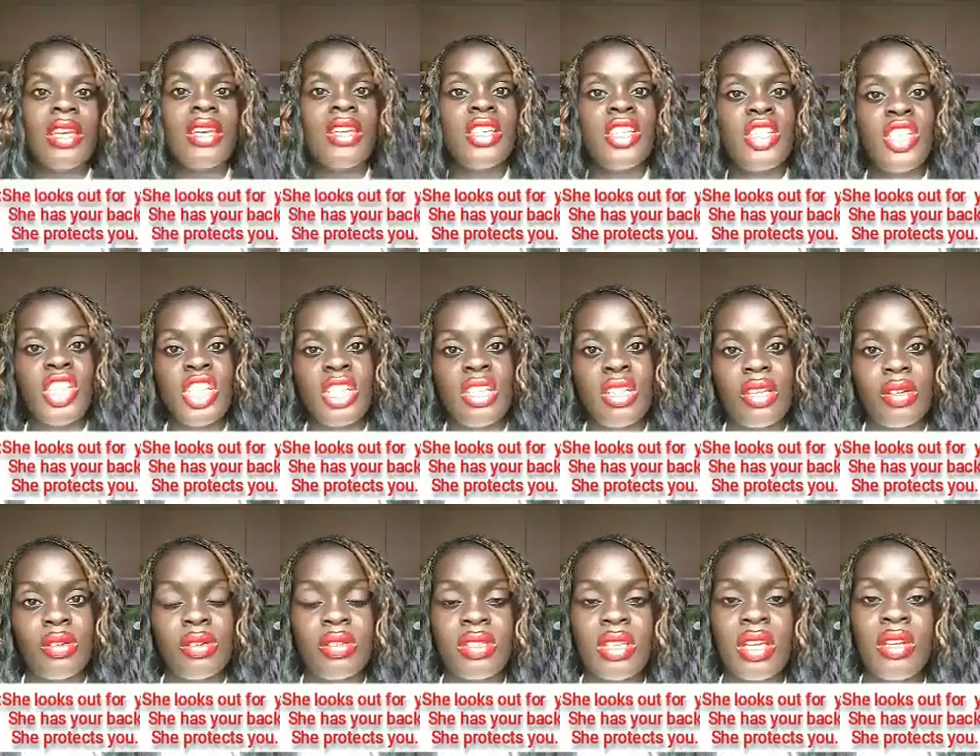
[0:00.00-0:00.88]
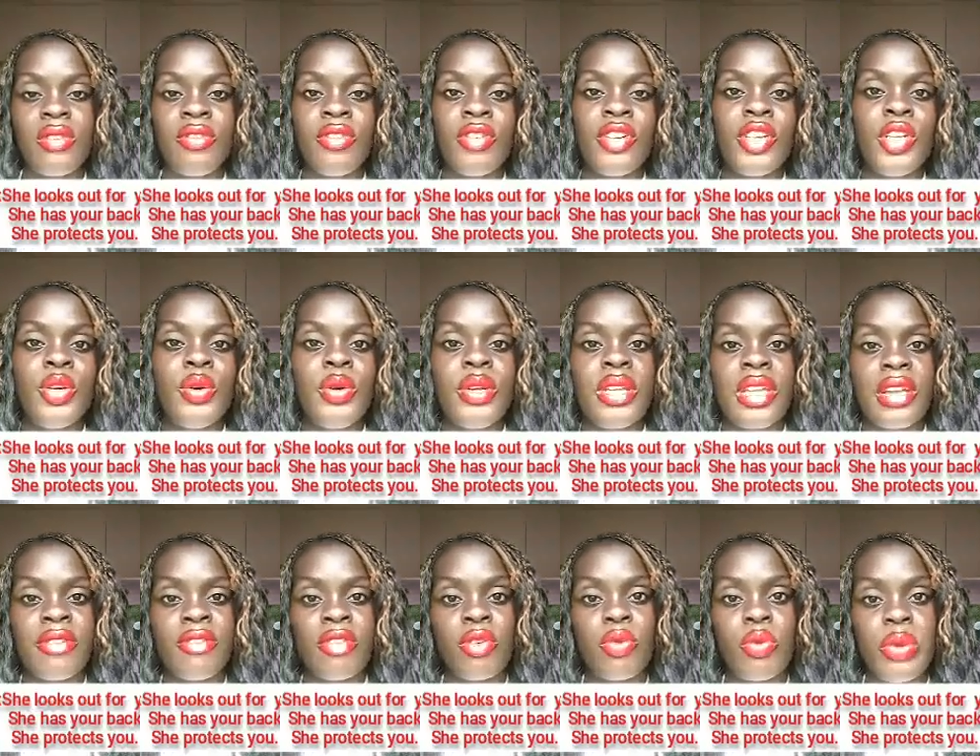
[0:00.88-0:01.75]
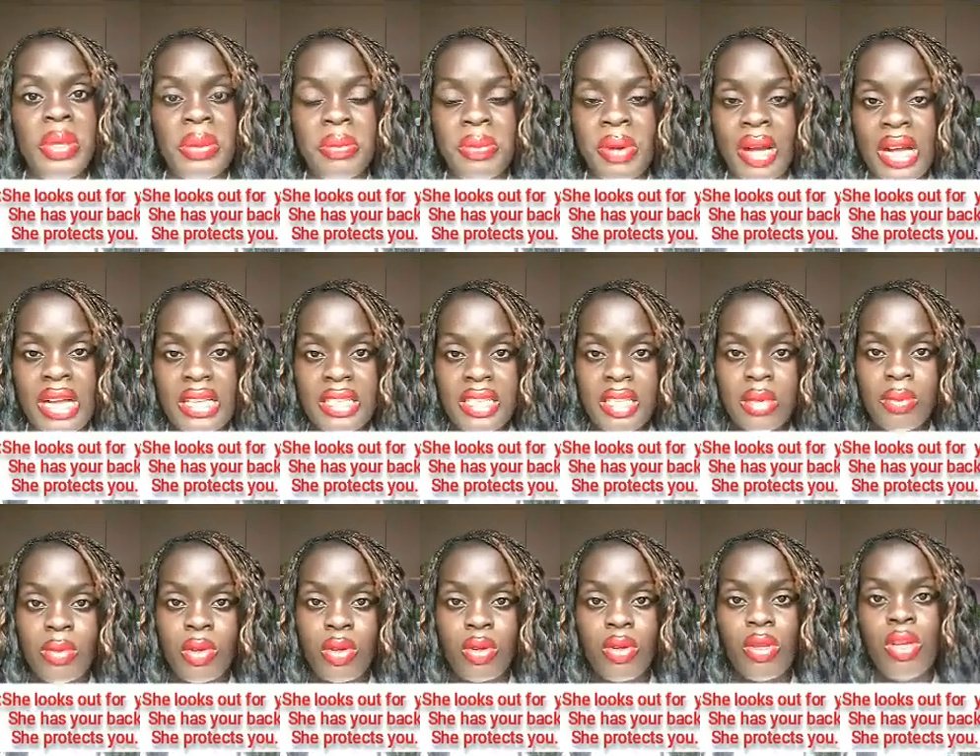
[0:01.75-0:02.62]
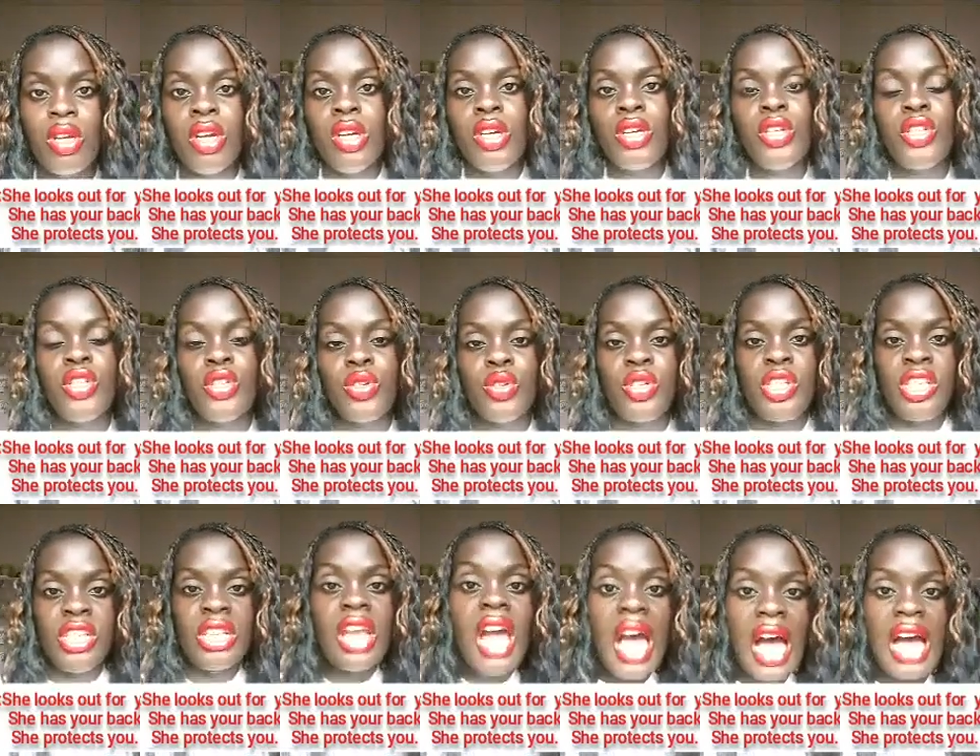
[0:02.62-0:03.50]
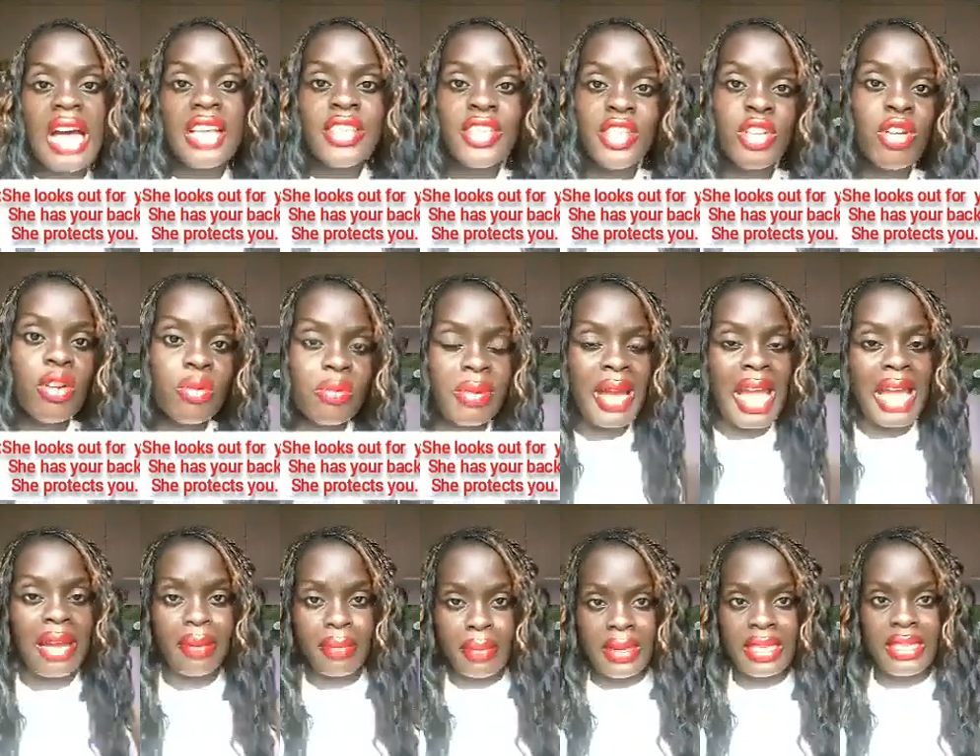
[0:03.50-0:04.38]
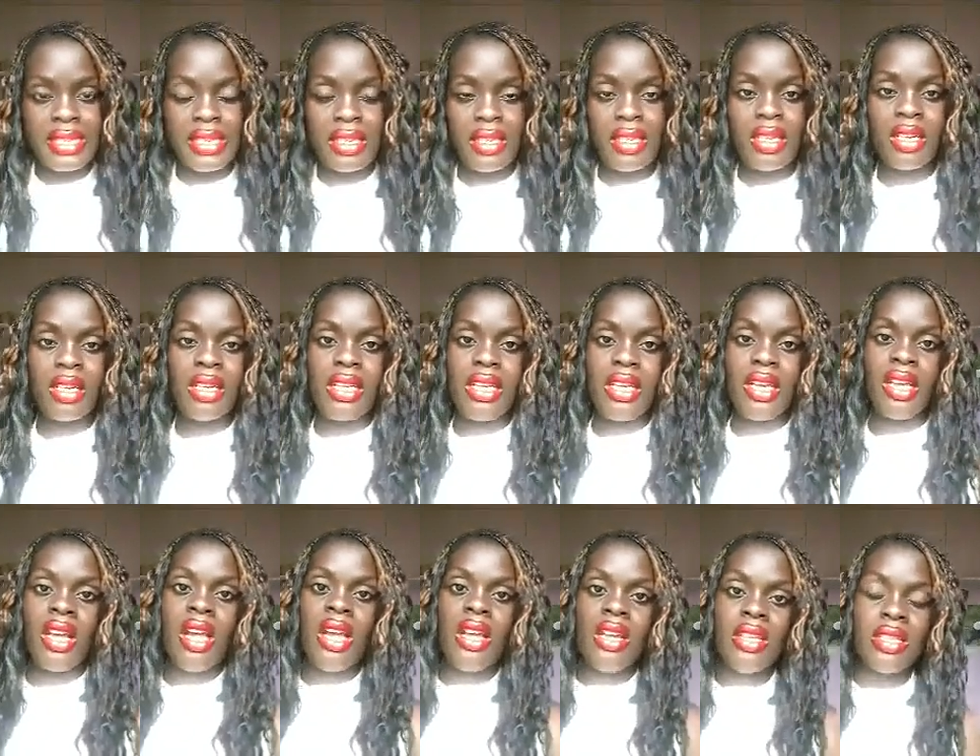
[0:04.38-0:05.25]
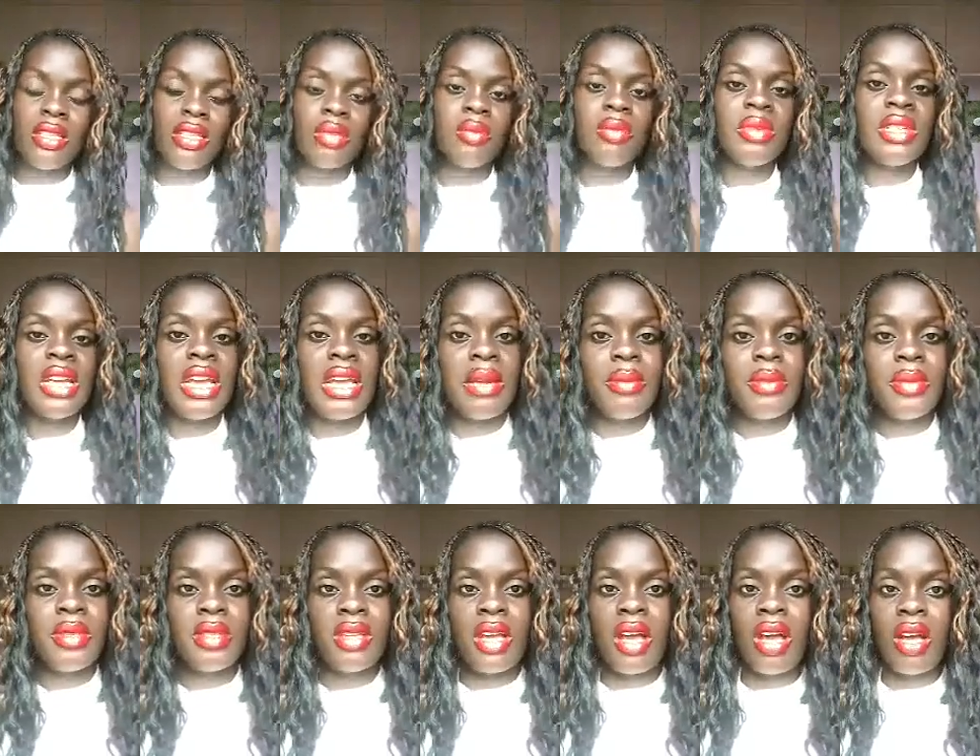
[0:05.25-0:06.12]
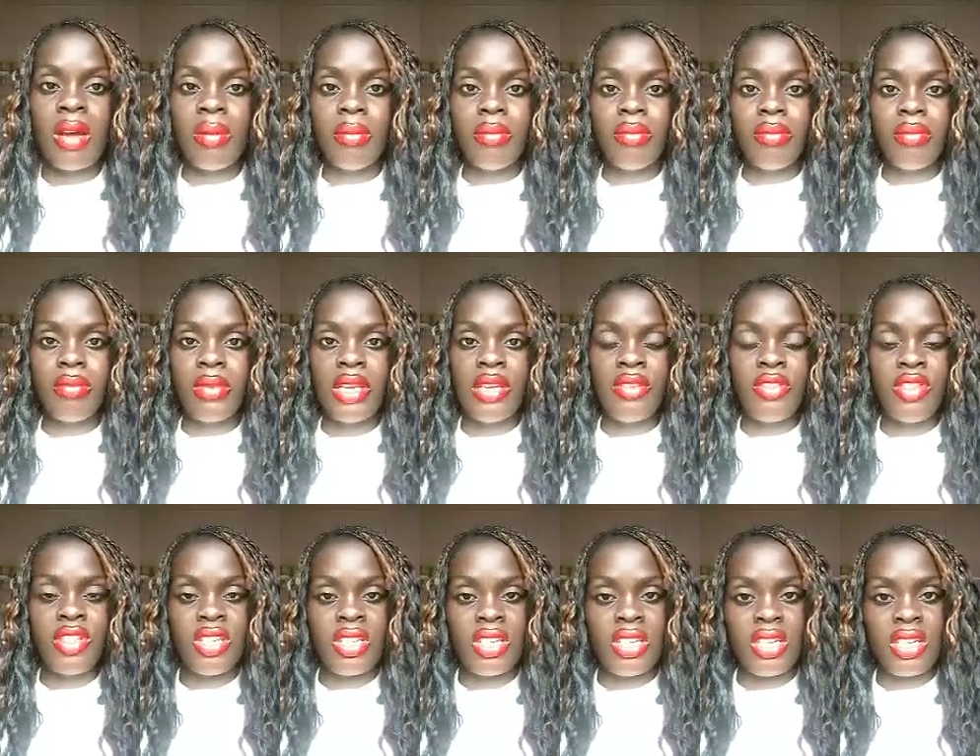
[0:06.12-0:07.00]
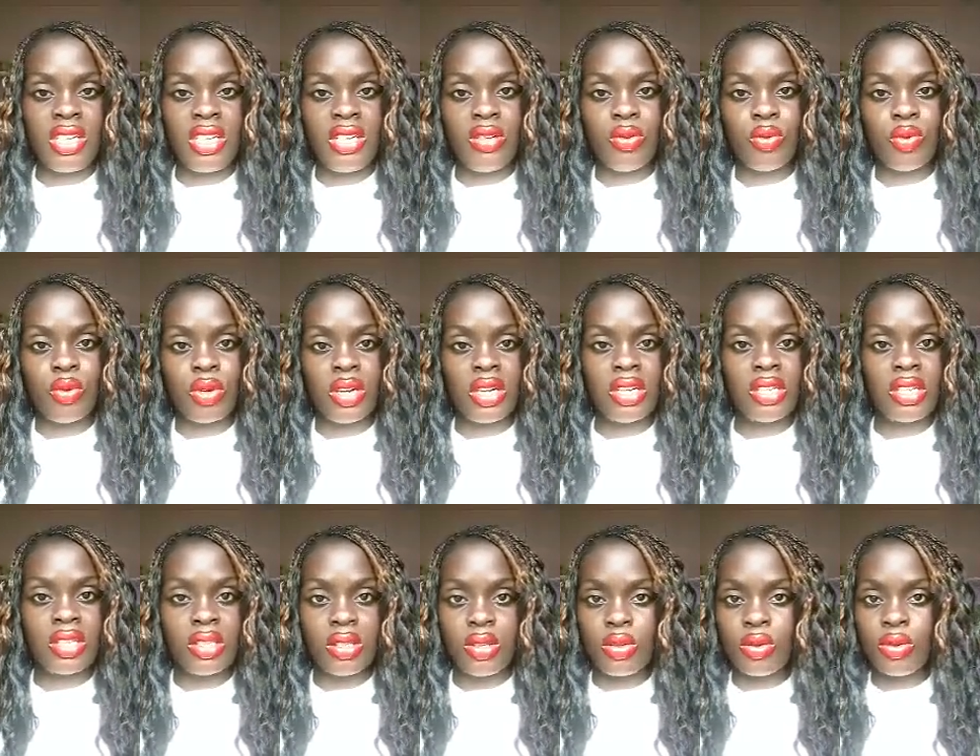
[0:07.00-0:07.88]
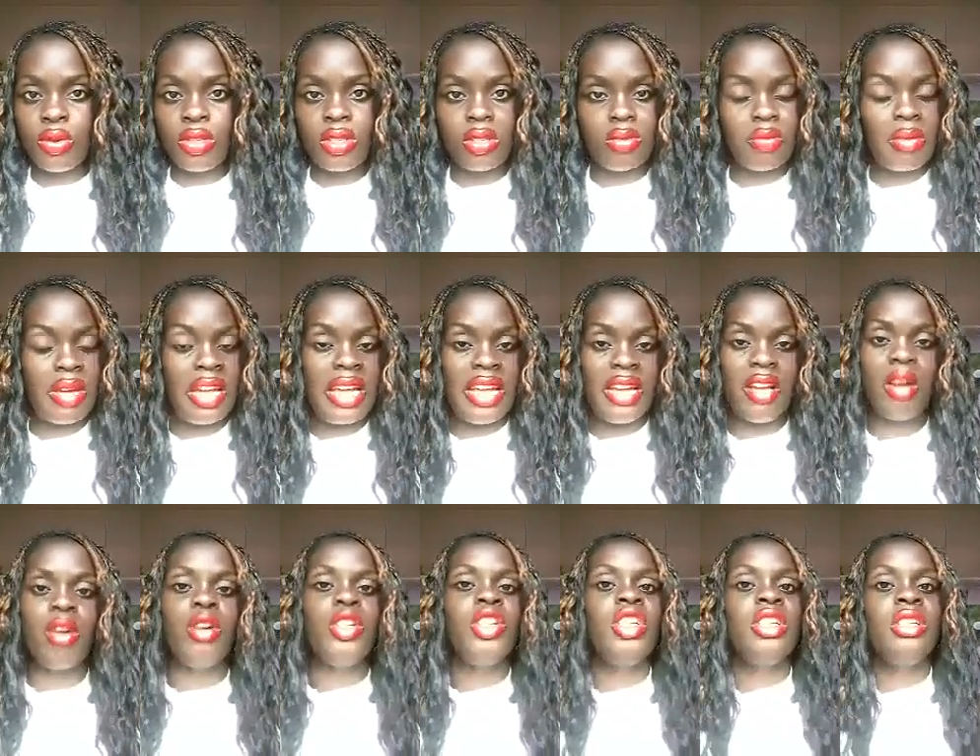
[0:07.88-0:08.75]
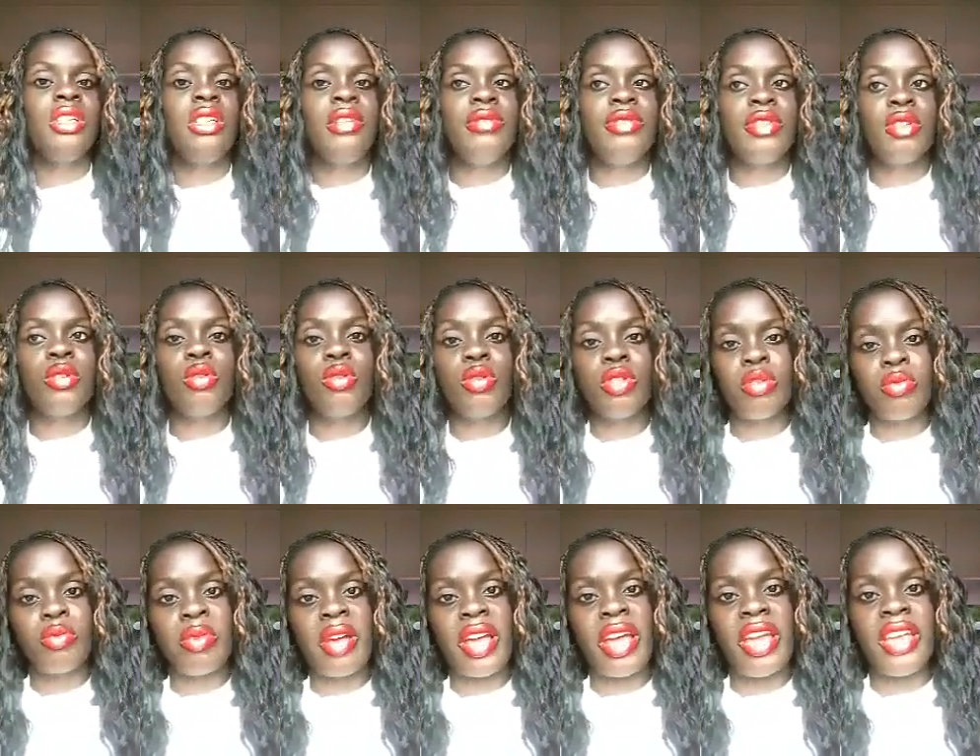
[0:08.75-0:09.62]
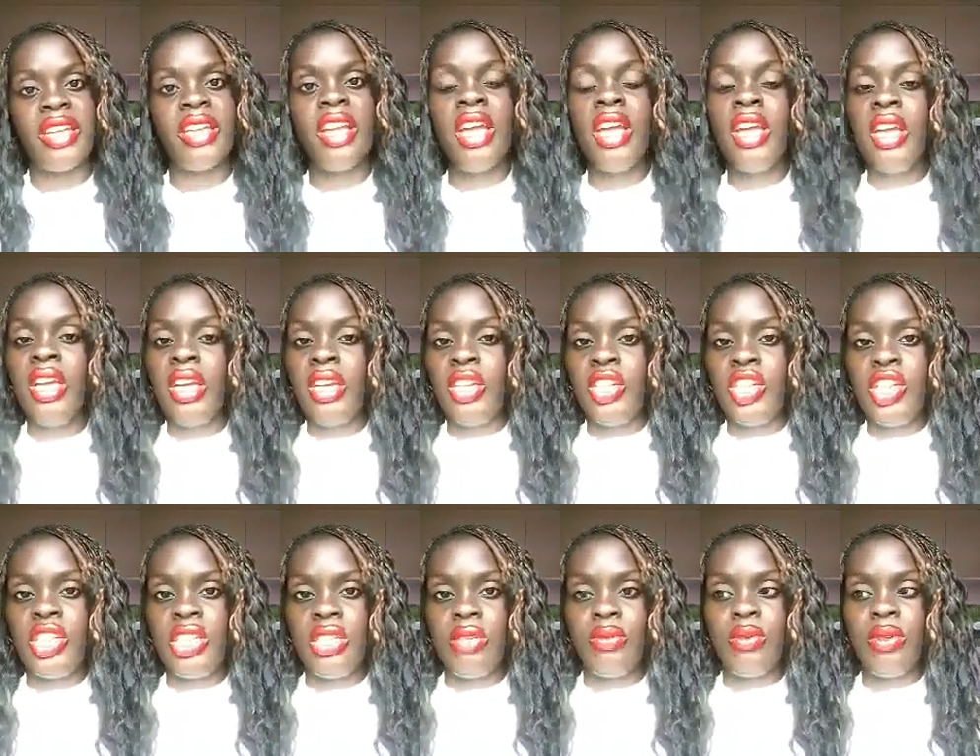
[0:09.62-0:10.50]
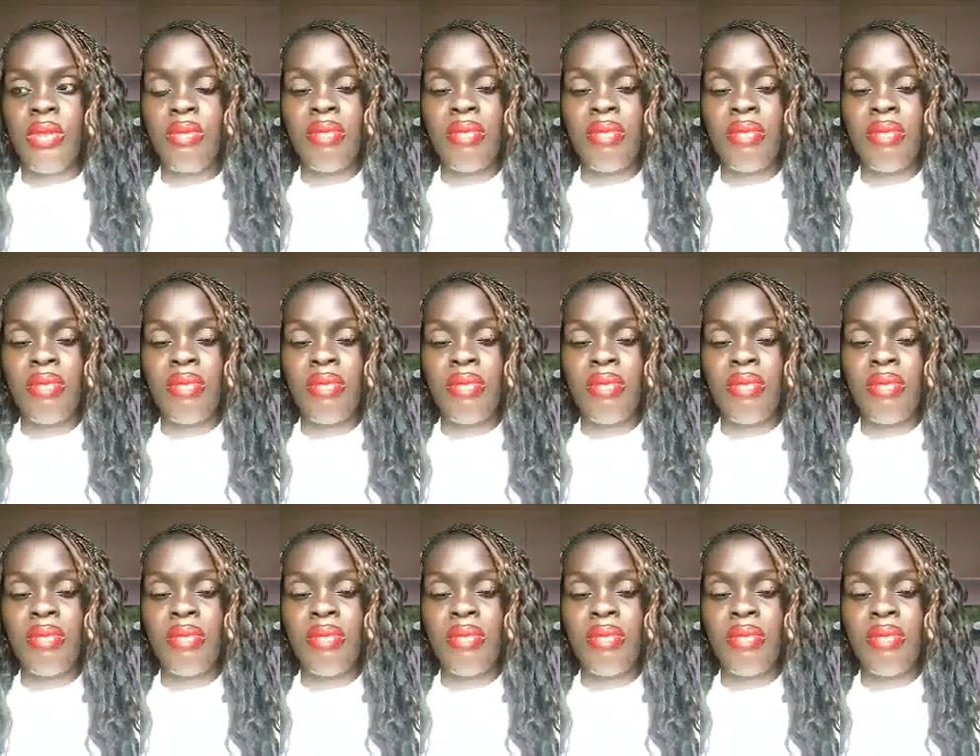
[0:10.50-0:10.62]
She looks out for you in every way possible. So she has your back basically sometimes um, if she works close by or she lives close by she would